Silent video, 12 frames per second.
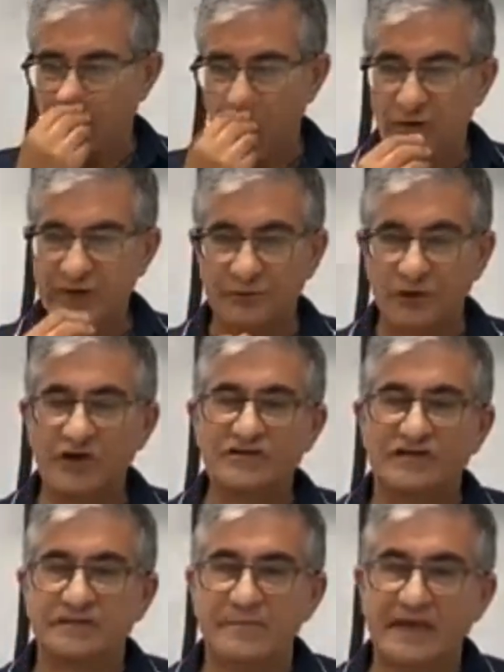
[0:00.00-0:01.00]
we
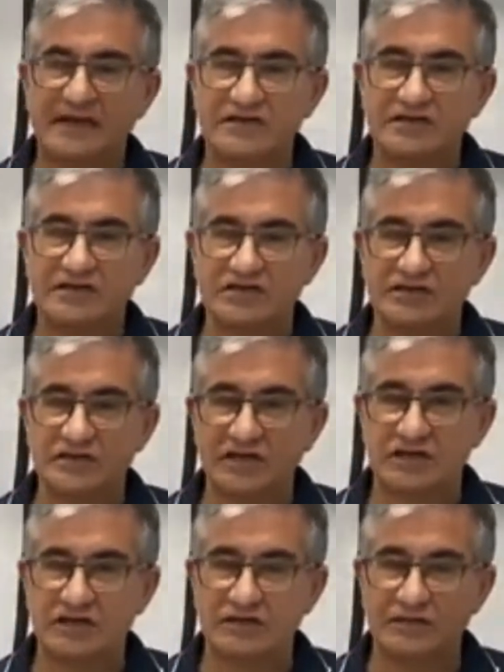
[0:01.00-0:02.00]
project manage
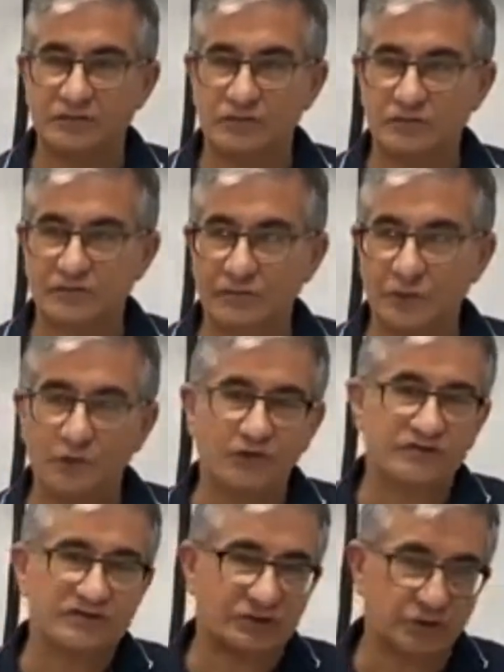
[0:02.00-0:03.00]
all the
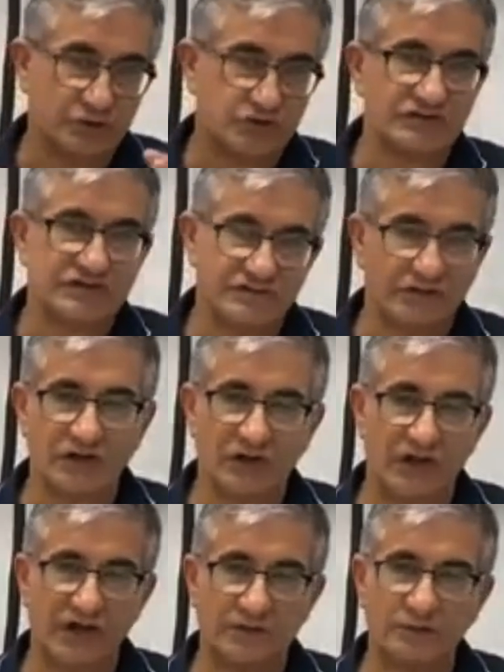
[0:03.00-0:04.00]
solutions for a client.